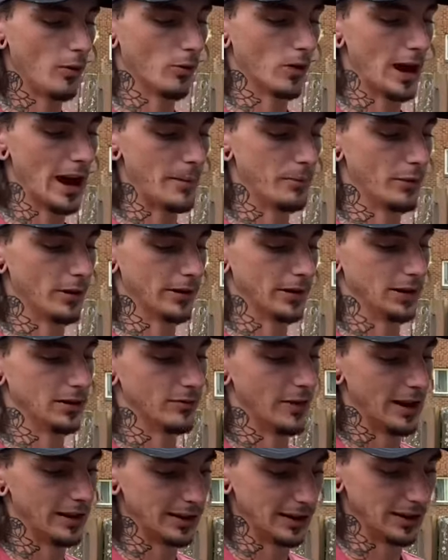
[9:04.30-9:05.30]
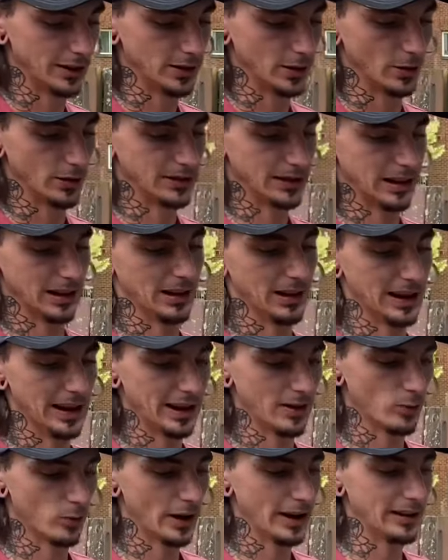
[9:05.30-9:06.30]
where I put this vent in. So it's going to
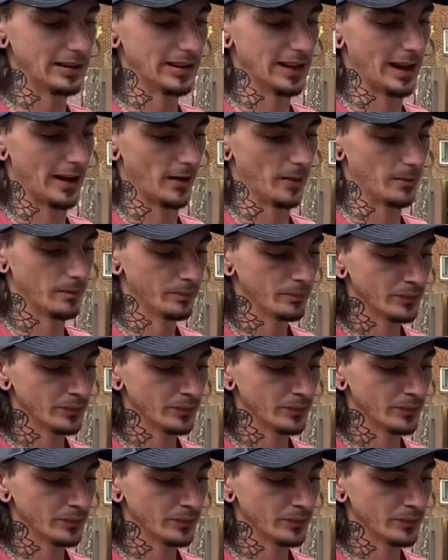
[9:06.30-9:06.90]
land right there.